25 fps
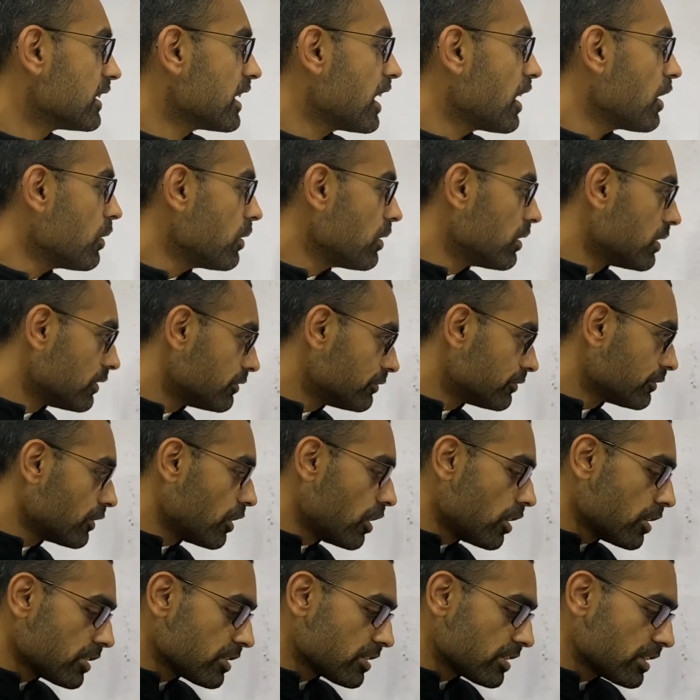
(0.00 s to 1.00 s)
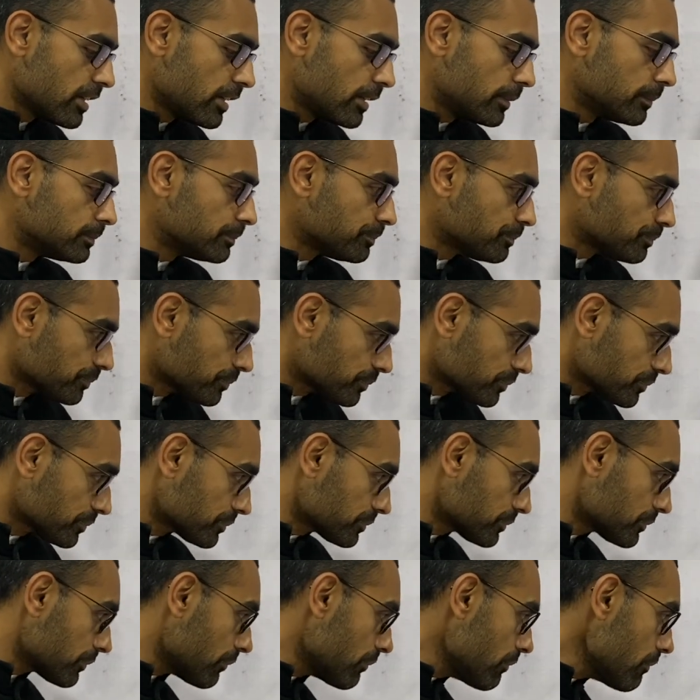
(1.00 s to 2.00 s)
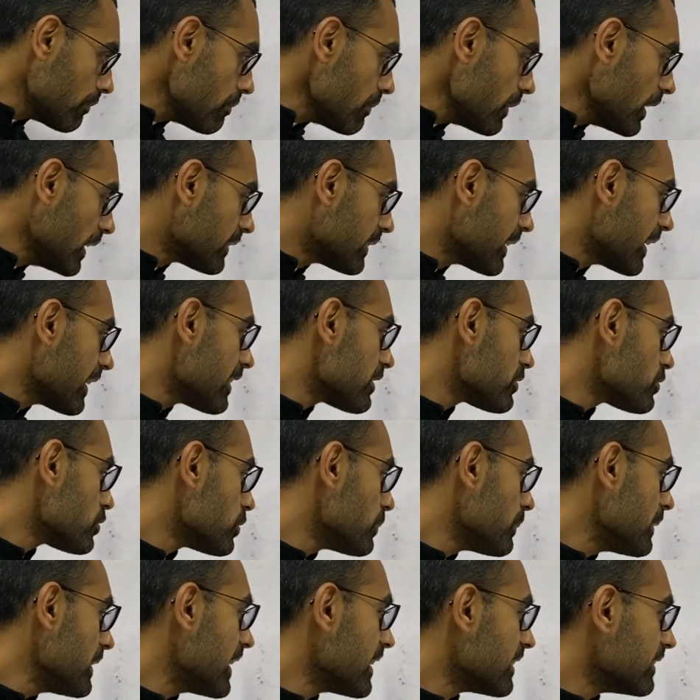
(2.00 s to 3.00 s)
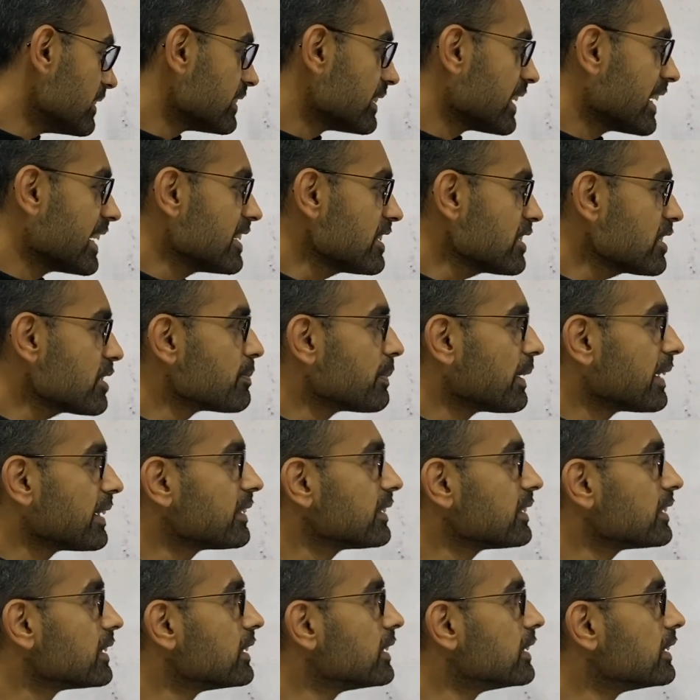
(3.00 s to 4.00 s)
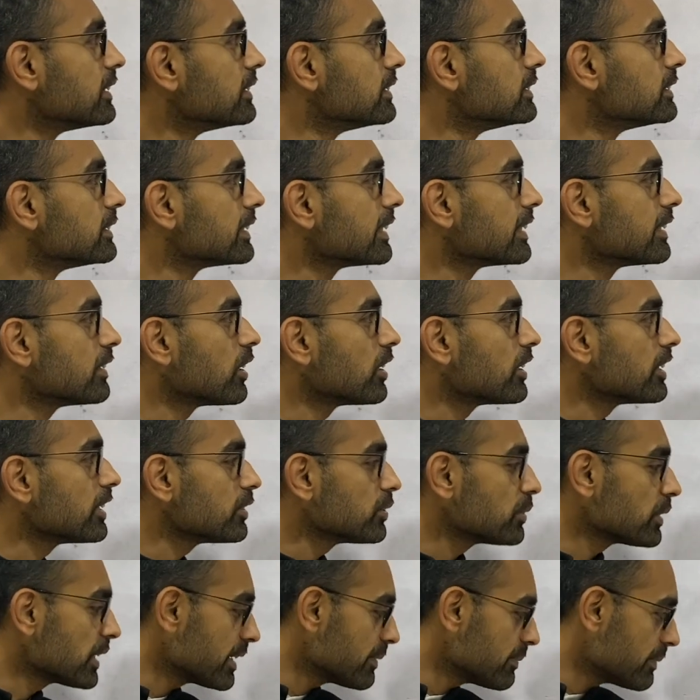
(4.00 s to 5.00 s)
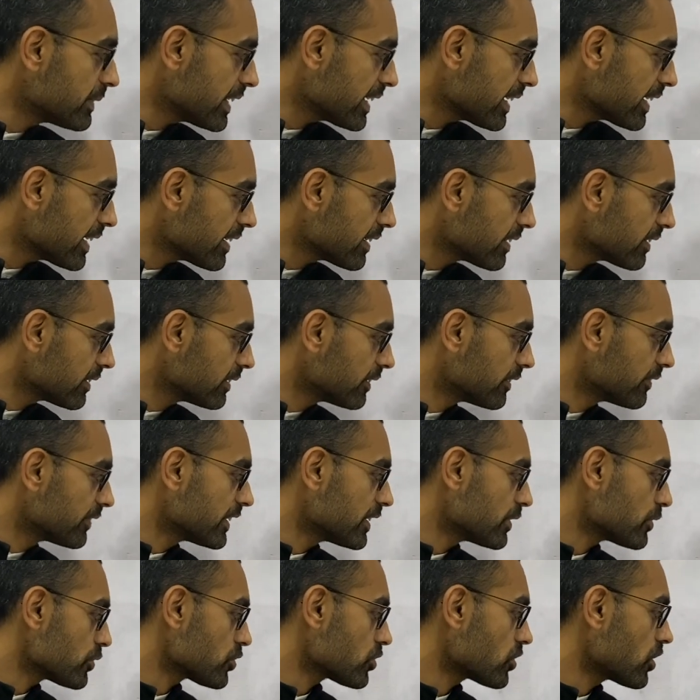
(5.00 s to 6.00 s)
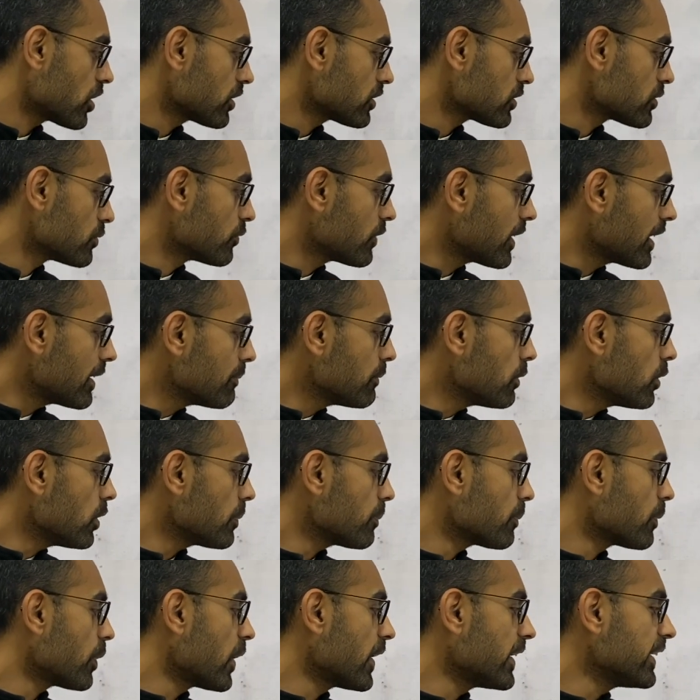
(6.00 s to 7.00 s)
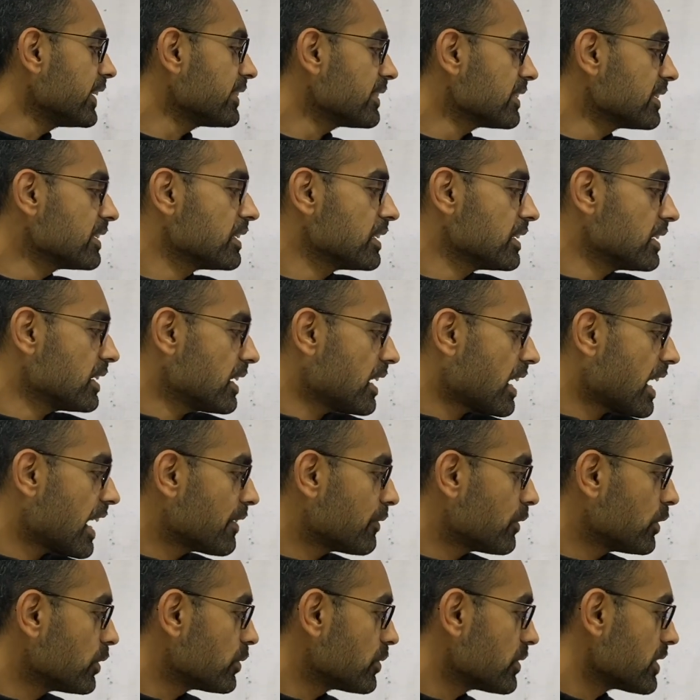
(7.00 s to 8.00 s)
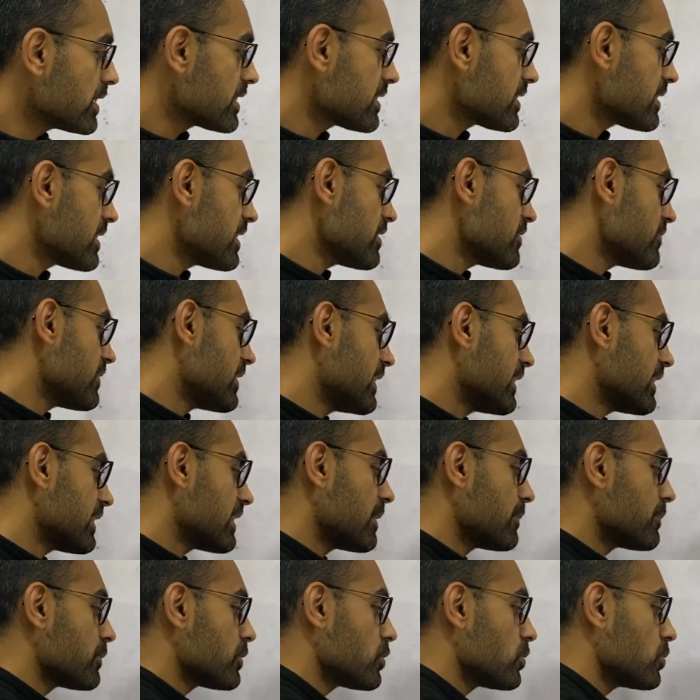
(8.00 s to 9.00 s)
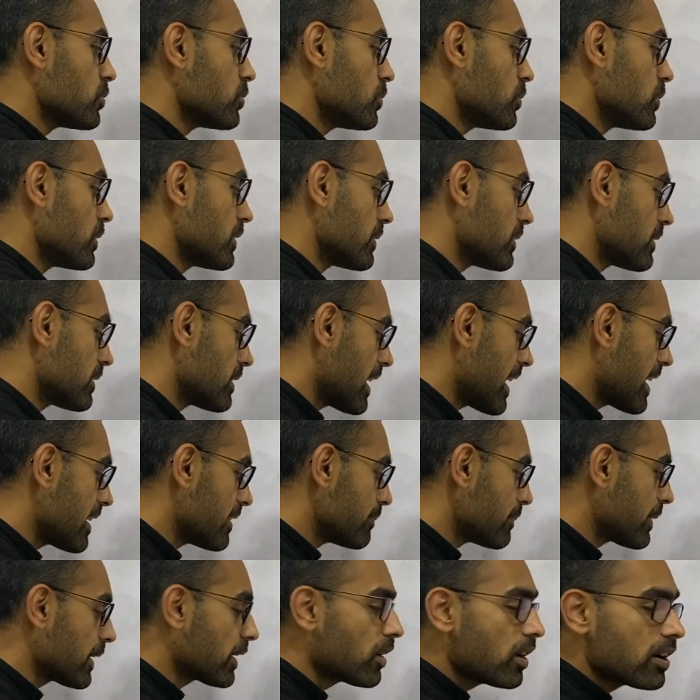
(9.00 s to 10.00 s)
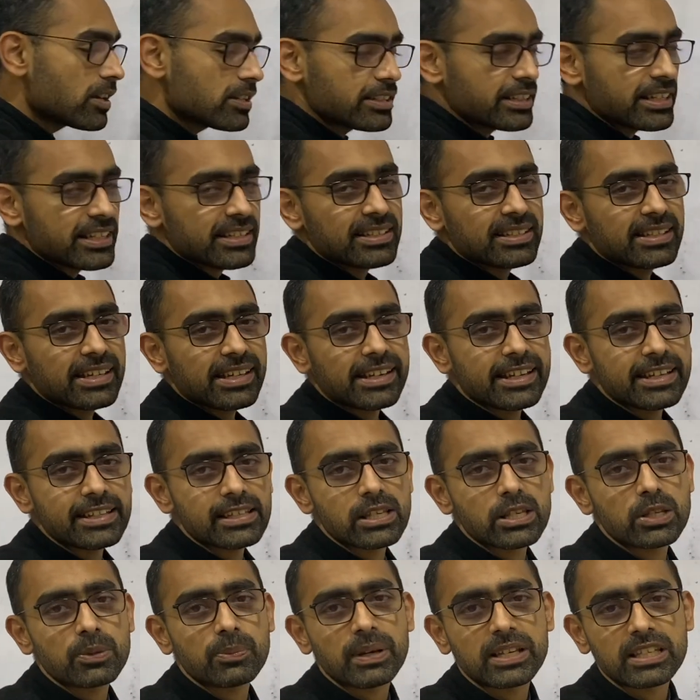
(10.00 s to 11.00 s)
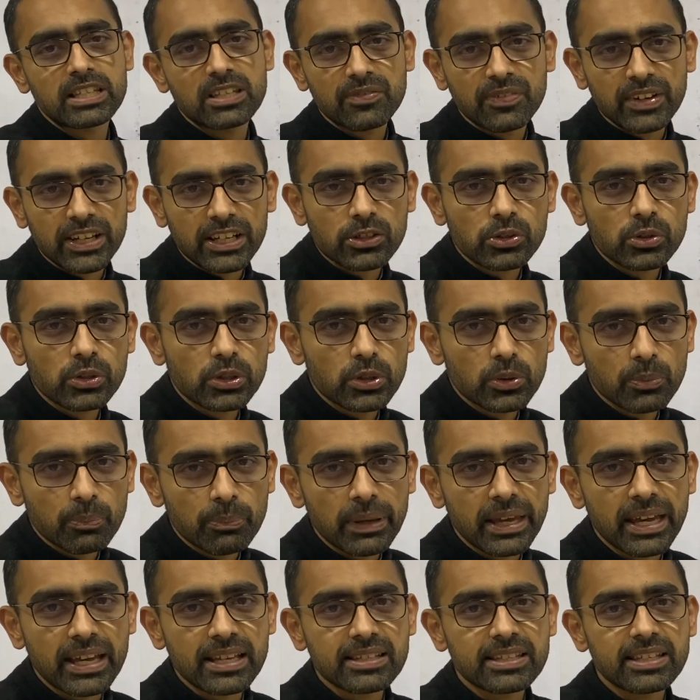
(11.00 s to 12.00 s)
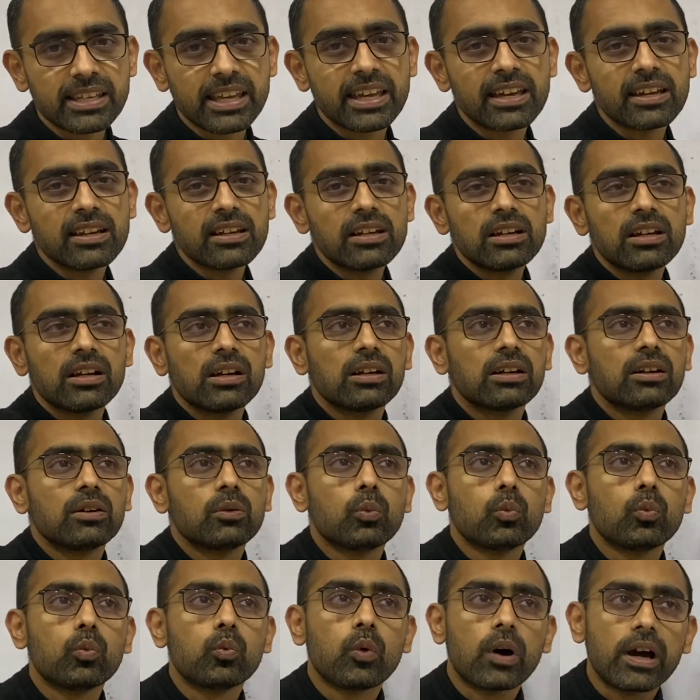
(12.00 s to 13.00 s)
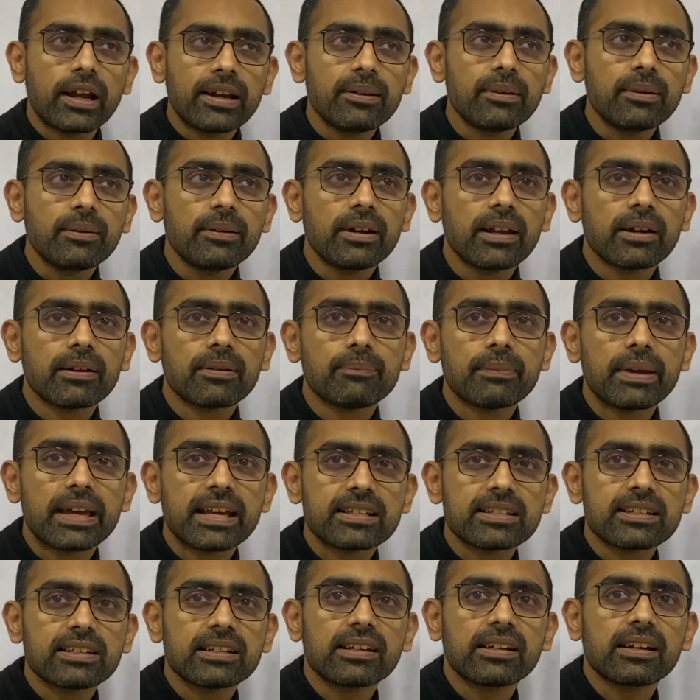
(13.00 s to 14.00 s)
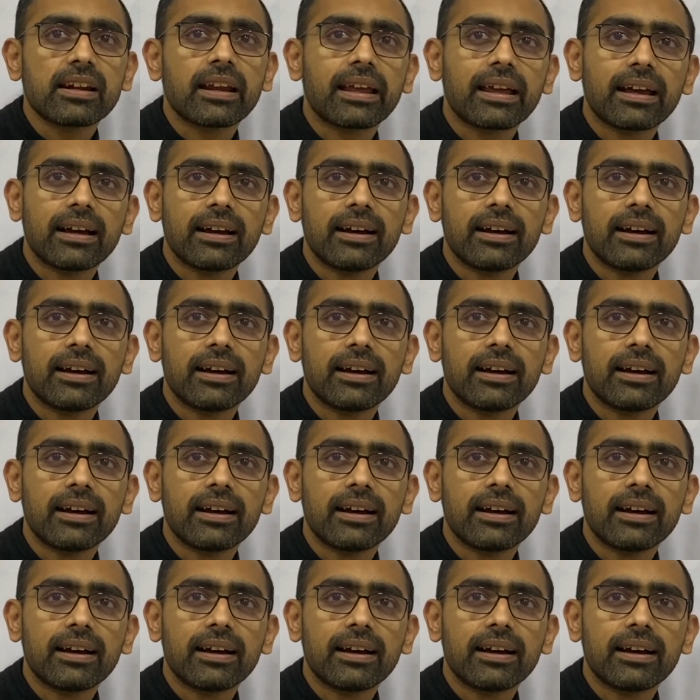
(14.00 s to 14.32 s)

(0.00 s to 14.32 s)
Now, of course, there are so many other things, but in order to keep the video short, so one more point I want to discuss when it comes to, and because this series is specific to UPSC, one major